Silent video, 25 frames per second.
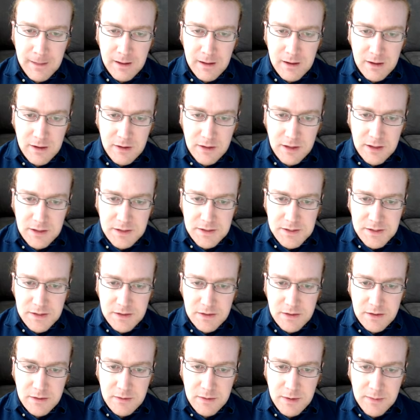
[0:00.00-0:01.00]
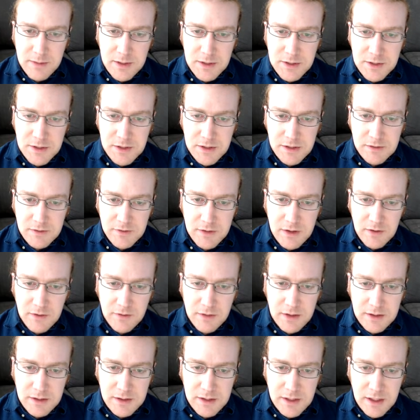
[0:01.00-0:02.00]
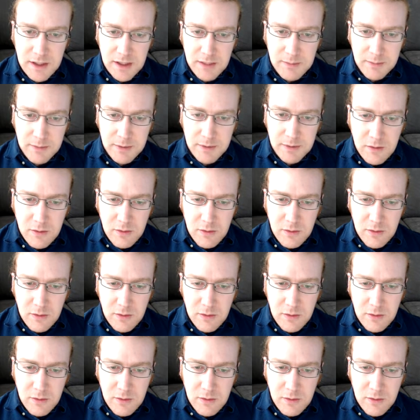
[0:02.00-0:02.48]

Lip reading: Alright, so maybe I shouldn't have covered on top.